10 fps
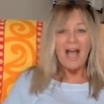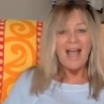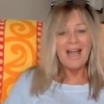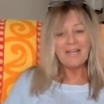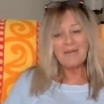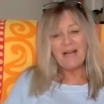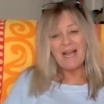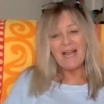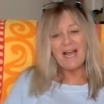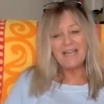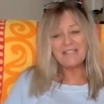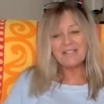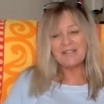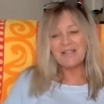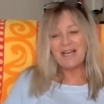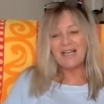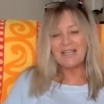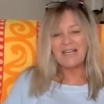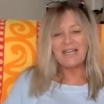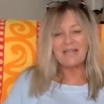Anyway, I just thought
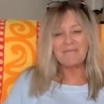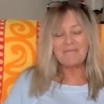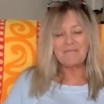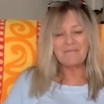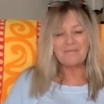um,